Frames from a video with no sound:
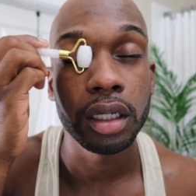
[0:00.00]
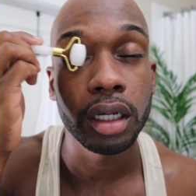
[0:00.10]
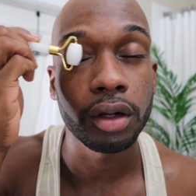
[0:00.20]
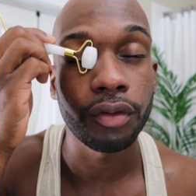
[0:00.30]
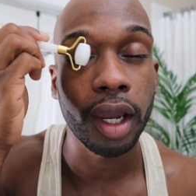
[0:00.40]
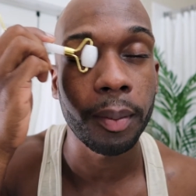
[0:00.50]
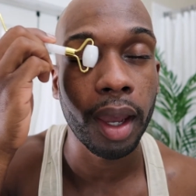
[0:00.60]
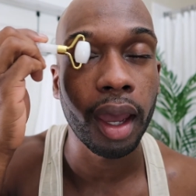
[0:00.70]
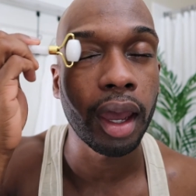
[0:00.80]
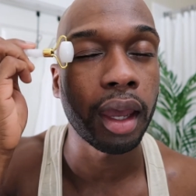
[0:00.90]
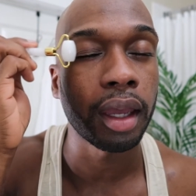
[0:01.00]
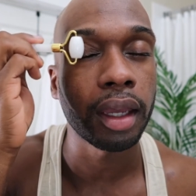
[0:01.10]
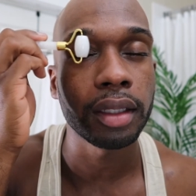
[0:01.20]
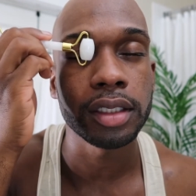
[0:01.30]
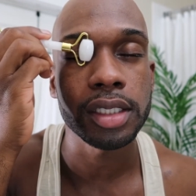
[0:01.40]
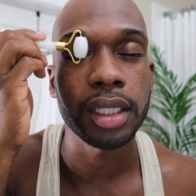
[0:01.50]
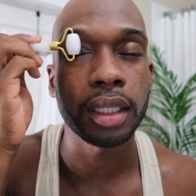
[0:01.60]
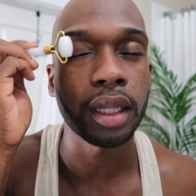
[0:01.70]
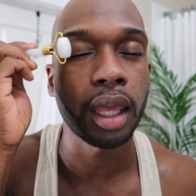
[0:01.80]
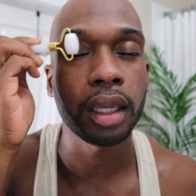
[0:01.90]
around my eye, just
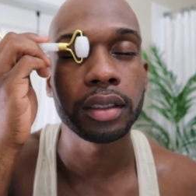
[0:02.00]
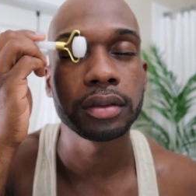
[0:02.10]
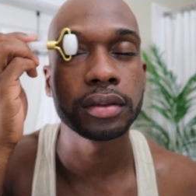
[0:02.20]
like that.